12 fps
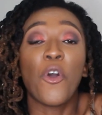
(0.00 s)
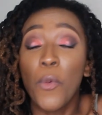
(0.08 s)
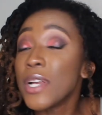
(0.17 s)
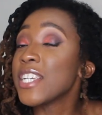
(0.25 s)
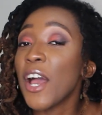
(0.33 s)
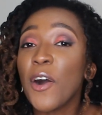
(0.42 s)

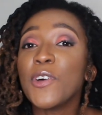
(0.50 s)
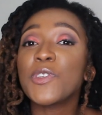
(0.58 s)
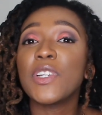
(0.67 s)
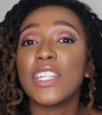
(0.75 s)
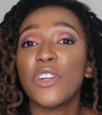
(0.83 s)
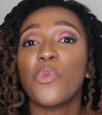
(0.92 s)
which I
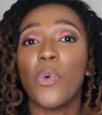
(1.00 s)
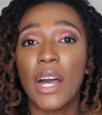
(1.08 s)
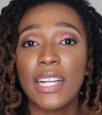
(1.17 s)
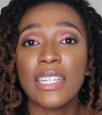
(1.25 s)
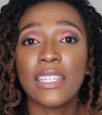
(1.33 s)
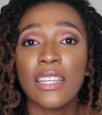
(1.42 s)
also didn't
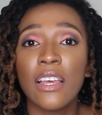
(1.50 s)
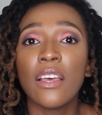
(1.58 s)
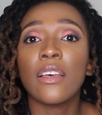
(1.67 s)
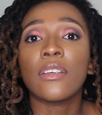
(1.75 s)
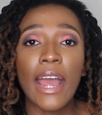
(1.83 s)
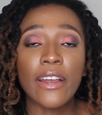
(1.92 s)
want.
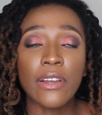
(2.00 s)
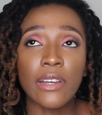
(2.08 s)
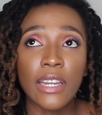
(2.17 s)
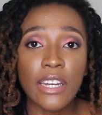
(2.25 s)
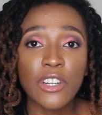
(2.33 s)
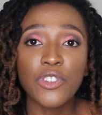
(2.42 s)
I
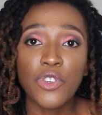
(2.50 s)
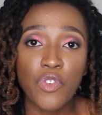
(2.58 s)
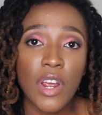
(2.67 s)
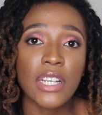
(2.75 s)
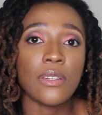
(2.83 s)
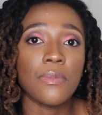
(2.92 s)
needed to
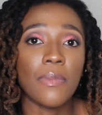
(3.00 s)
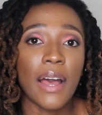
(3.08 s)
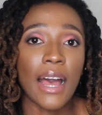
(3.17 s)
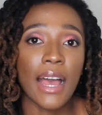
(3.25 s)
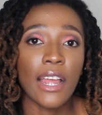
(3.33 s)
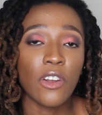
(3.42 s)
trust
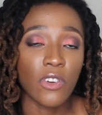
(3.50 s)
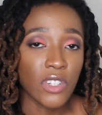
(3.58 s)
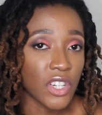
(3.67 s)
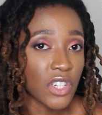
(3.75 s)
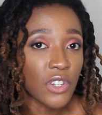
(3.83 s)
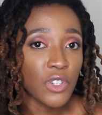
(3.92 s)
my
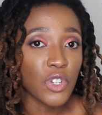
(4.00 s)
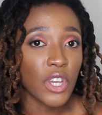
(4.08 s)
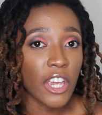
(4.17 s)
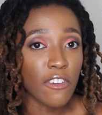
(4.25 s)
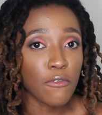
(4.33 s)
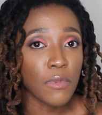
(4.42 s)
loctician to
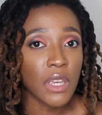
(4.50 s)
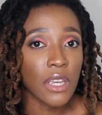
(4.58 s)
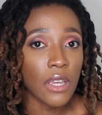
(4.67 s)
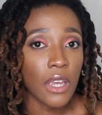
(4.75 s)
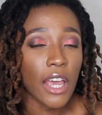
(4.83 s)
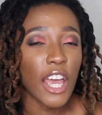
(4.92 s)
give
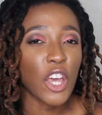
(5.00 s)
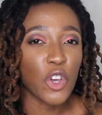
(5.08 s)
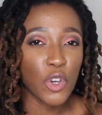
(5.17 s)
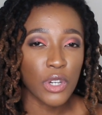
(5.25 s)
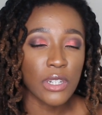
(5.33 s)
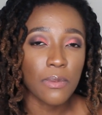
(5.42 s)
me a
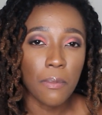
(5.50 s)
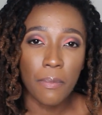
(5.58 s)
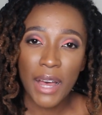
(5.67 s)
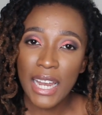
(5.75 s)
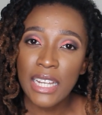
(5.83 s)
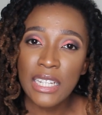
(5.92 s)
good
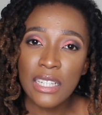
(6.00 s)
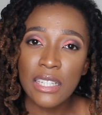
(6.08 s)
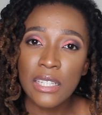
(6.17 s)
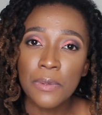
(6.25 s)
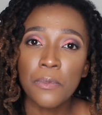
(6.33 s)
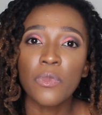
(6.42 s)

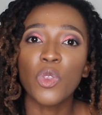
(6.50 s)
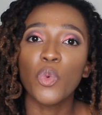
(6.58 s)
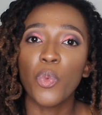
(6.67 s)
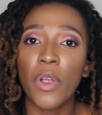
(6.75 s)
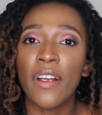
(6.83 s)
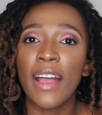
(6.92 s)
balance
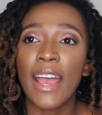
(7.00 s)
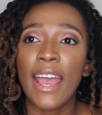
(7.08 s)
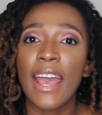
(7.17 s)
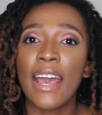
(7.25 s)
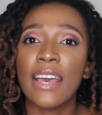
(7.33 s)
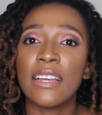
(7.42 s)
where I
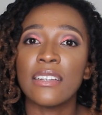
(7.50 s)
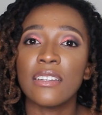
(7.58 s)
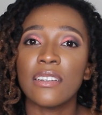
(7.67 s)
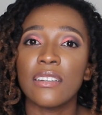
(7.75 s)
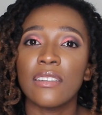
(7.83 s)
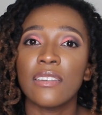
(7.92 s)

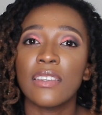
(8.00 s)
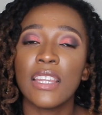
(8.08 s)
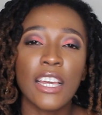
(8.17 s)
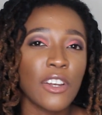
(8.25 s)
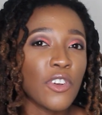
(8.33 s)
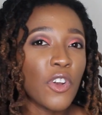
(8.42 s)
had
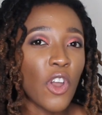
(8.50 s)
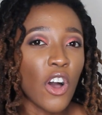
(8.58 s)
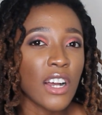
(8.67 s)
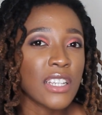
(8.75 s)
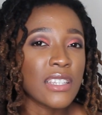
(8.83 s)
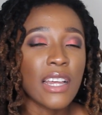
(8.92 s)
thin
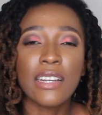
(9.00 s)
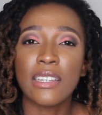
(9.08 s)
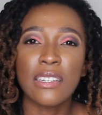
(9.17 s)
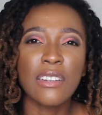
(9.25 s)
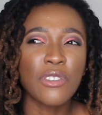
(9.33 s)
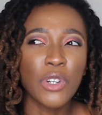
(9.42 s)
locks that
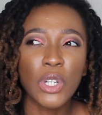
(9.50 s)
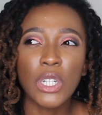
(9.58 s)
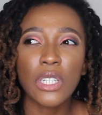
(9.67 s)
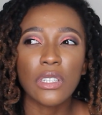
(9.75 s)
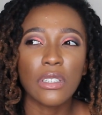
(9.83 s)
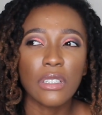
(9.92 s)
didn't
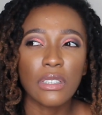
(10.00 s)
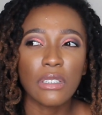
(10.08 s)
look